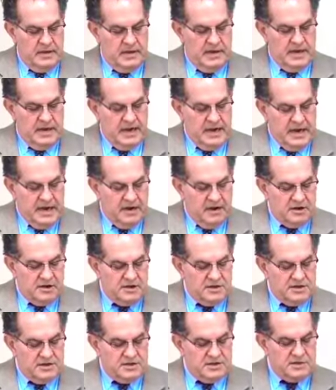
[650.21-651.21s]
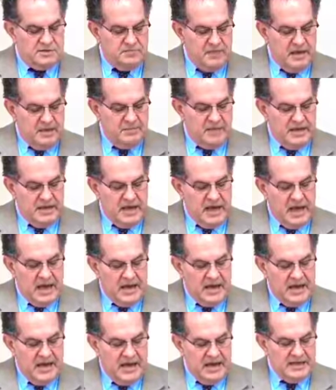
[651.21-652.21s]
An inheritance may be
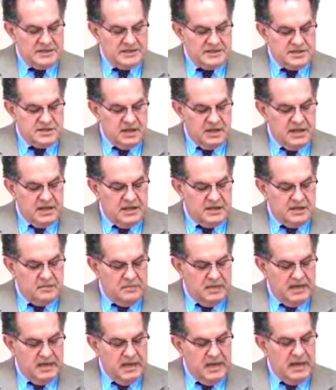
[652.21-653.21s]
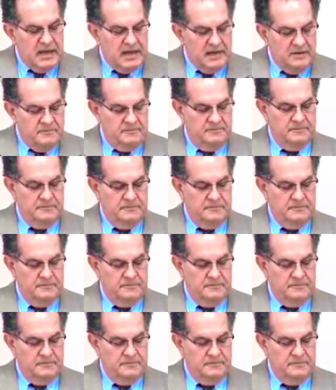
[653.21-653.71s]
gotten hastily at the beginning,